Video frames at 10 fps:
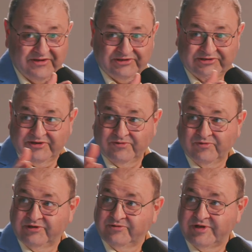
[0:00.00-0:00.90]
So
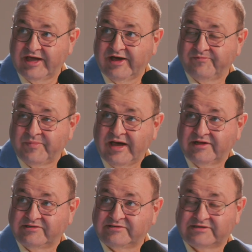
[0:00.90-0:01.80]
what do we have?
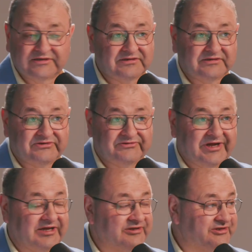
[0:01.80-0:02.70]
About
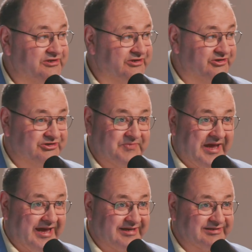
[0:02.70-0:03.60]
300 years
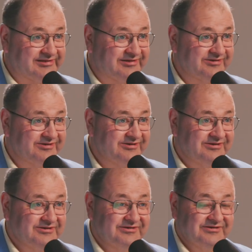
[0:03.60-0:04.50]
passed.
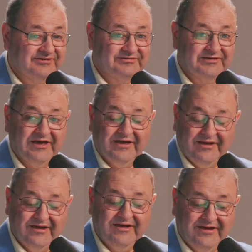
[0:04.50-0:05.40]

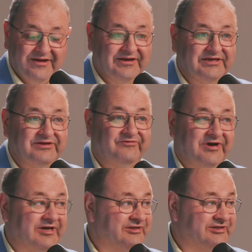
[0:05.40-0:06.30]
Give
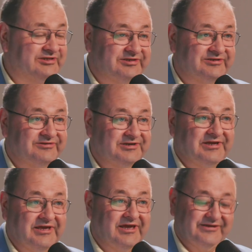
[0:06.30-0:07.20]
us the
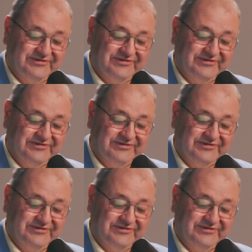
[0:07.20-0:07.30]
king.